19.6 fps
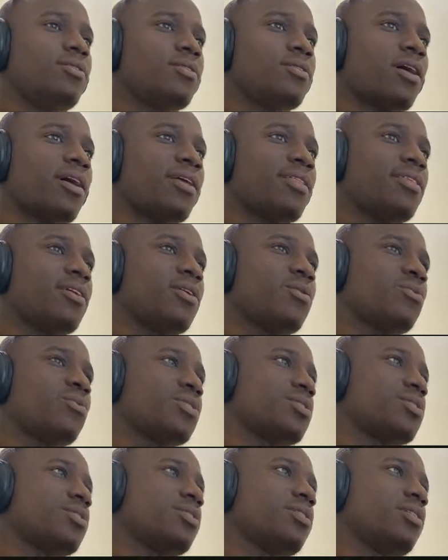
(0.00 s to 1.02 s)
I think we
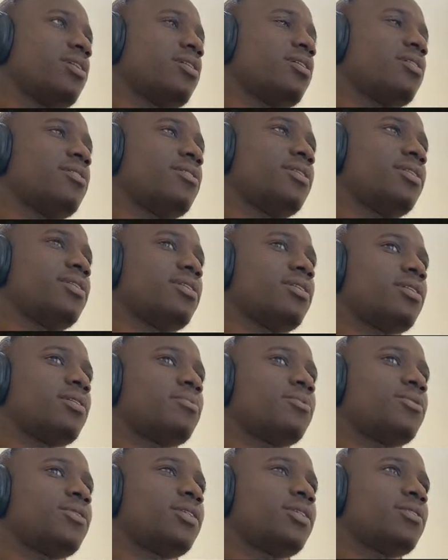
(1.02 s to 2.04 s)
still are in an
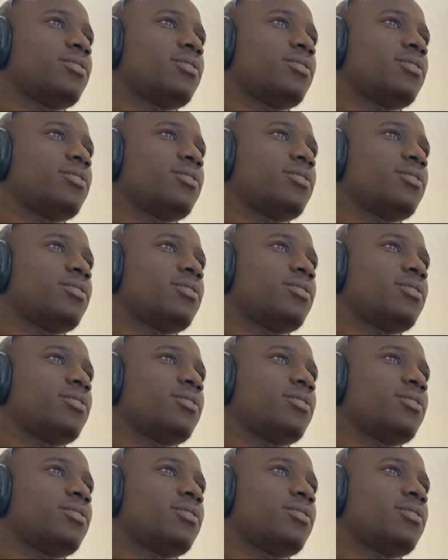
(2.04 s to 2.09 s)
uptrend